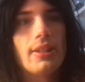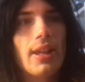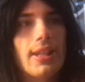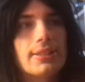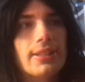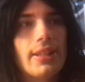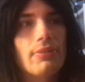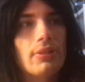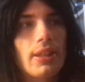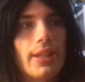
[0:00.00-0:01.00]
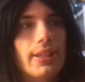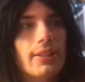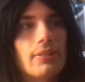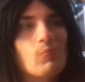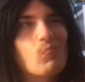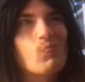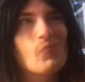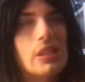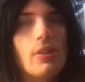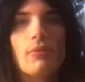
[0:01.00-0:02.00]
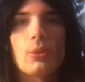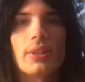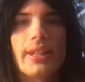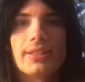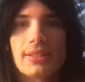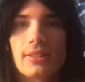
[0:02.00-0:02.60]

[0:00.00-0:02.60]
I stayed for like 4 days.